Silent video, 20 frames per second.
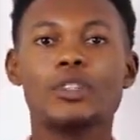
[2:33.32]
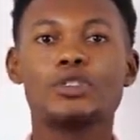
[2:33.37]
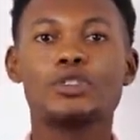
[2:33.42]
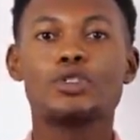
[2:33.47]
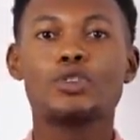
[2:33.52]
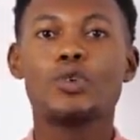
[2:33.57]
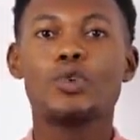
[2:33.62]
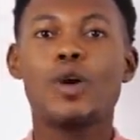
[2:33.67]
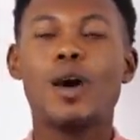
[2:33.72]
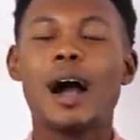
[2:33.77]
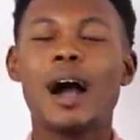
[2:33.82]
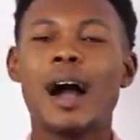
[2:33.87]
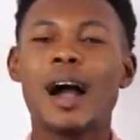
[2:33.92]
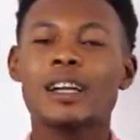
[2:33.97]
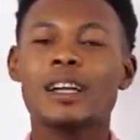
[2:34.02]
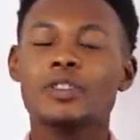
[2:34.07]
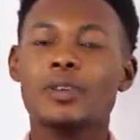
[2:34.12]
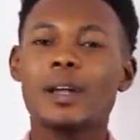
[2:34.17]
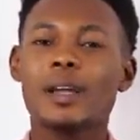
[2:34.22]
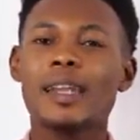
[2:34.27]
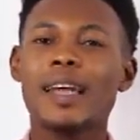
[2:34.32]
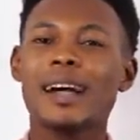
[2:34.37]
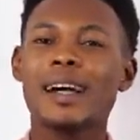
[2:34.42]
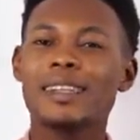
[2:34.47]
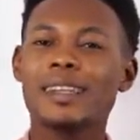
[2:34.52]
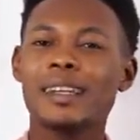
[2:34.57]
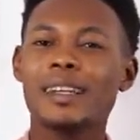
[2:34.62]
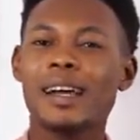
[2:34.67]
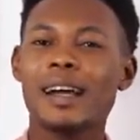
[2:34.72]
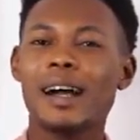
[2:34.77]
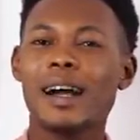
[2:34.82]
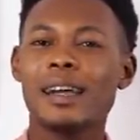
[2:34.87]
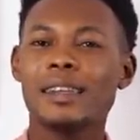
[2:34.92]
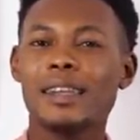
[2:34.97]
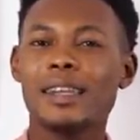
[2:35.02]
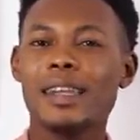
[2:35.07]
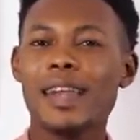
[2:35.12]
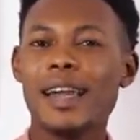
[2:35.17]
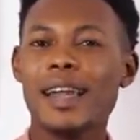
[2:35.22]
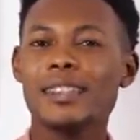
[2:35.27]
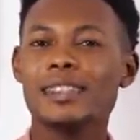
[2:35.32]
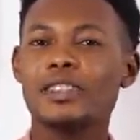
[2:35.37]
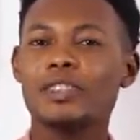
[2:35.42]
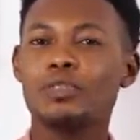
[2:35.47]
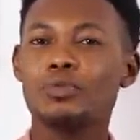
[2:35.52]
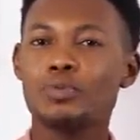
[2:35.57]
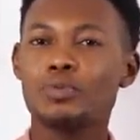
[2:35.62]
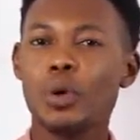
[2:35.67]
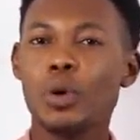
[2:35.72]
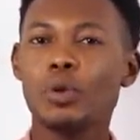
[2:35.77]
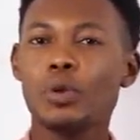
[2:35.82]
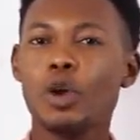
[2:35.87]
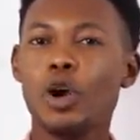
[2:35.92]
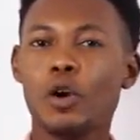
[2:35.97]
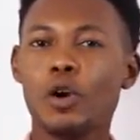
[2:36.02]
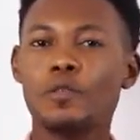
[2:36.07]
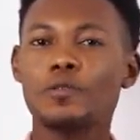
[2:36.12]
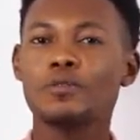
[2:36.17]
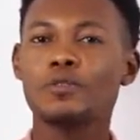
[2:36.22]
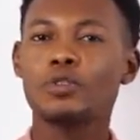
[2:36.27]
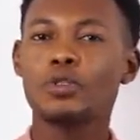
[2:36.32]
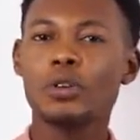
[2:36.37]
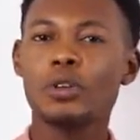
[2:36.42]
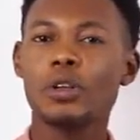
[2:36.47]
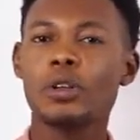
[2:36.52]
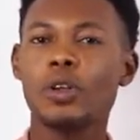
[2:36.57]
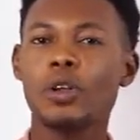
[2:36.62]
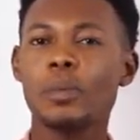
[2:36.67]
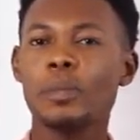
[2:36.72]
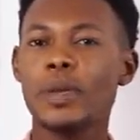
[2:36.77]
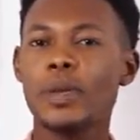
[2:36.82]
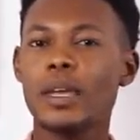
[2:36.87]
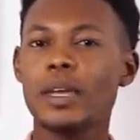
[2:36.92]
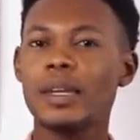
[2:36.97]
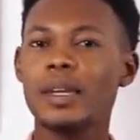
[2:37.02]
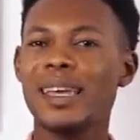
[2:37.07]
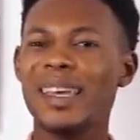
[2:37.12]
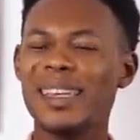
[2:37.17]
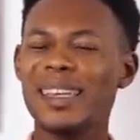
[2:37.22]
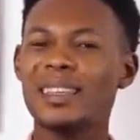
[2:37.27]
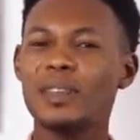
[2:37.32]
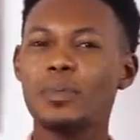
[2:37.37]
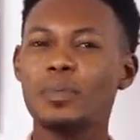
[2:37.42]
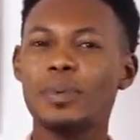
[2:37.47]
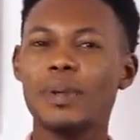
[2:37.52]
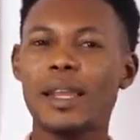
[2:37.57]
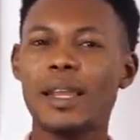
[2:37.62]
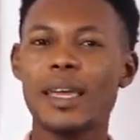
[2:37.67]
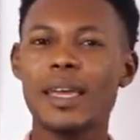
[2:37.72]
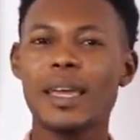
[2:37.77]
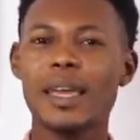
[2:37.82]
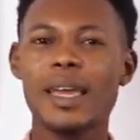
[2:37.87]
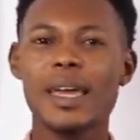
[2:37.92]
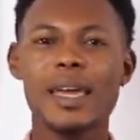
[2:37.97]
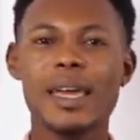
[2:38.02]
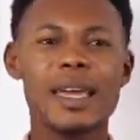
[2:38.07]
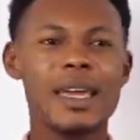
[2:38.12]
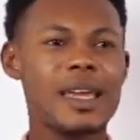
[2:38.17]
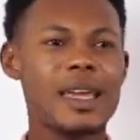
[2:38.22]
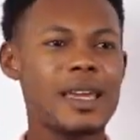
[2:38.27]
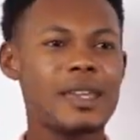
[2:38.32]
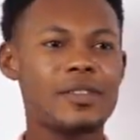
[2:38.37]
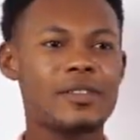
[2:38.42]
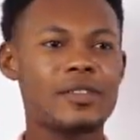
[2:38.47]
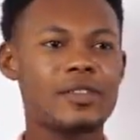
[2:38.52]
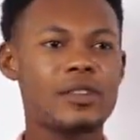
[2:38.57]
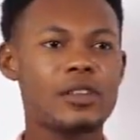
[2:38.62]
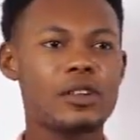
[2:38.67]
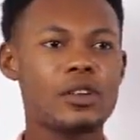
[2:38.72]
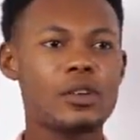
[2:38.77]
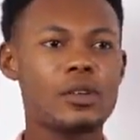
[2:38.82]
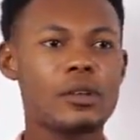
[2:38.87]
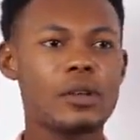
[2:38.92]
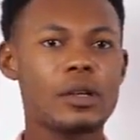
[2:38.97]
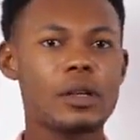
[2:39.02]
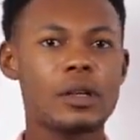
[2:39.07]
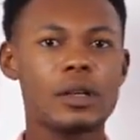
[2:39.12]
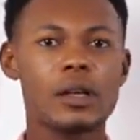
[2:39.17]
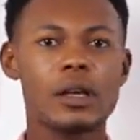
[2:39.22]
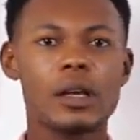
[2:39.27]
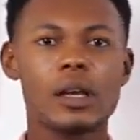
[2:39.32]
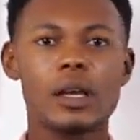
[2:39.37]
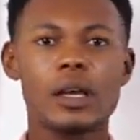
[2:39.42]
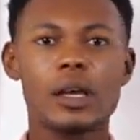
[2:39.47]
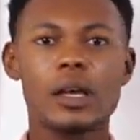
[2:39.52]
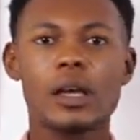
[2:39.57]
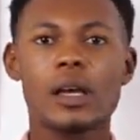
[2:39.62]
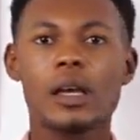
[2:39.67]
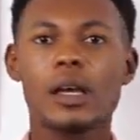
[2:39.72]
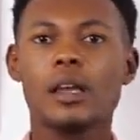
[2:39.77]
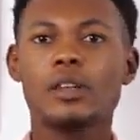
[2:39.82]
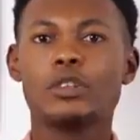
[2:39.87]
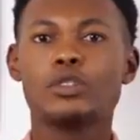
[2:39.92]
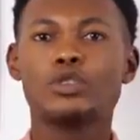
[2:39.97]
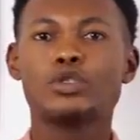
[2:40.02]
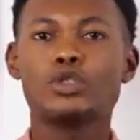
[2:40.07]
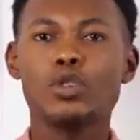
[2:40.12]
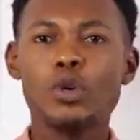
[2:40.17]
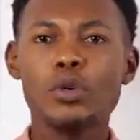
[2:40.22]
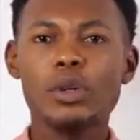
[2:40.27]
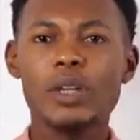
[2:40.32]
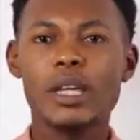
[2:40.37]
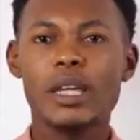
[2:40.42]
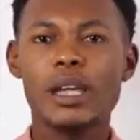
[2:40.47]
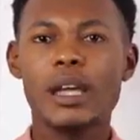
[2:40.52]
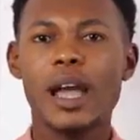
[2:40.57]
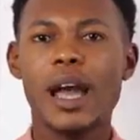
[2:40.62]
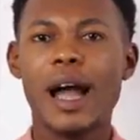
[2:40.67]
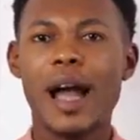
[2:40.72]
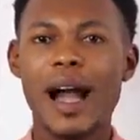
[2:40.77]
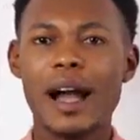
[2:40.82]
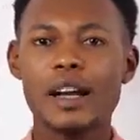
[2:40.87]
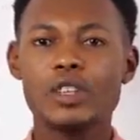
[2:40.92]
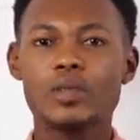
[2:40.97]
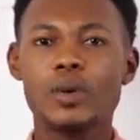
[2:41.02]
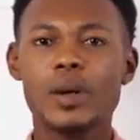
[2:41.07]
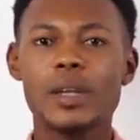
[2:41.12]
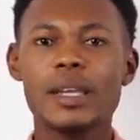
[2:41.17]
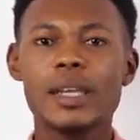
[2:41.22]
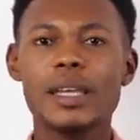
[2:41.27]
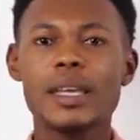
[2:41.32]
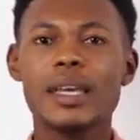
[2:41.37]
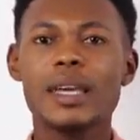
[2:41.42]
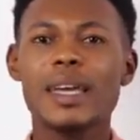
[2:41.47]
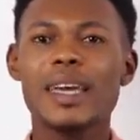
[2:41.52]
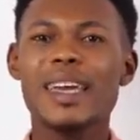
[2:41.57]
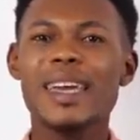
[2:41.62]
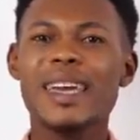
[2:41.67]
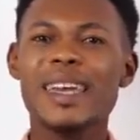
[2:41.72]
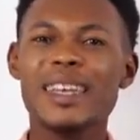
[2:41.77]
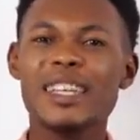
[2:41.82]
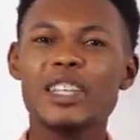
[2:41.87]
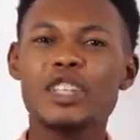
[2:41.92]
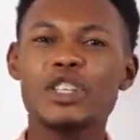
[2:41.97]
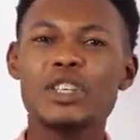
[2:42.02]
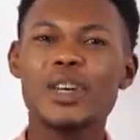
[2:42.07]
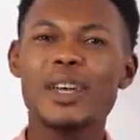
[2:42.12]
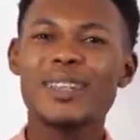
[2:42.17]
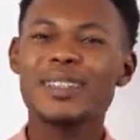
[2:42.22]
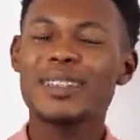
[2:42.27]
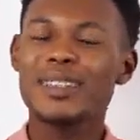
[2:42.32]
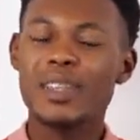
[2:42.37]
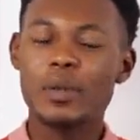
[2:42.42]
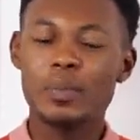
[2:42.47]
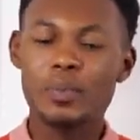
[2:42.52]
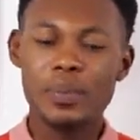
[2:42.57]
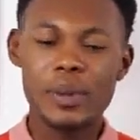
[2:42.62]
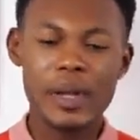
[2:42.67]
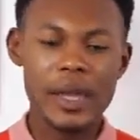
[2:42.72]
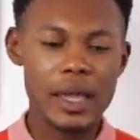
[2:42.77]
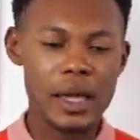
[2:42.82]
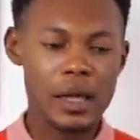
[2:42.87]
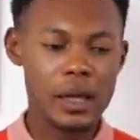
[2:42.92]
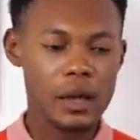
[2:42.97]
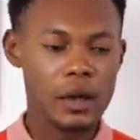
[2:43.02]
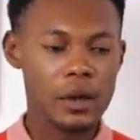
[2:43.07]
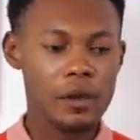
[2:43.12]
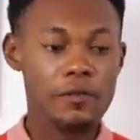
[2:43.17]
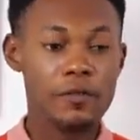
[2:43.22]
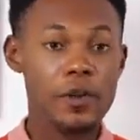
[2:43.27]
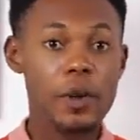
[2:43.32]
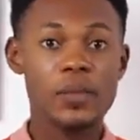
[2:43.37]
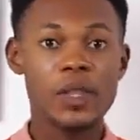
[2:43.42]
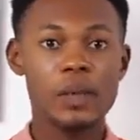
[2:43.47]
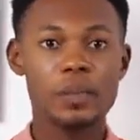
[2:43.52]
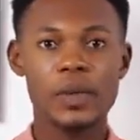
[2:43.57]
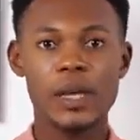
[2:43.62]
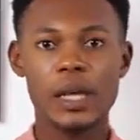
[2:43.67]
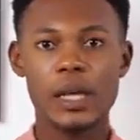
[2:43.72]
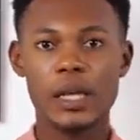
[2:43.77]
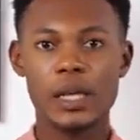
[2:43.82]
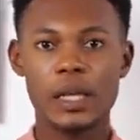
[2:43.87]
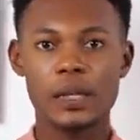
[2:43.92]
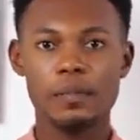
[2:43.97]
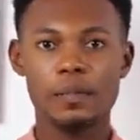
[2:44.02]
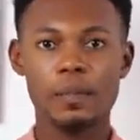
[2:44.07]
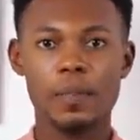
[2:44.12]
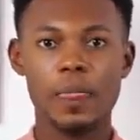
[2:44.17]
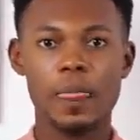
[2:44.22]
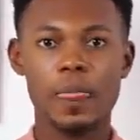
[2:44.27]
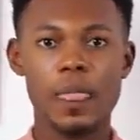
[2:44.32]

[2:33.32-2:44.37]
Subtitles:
So actually analyze the role of Tony Lumpkin in the play is Tony actually initiates the play from the beginning.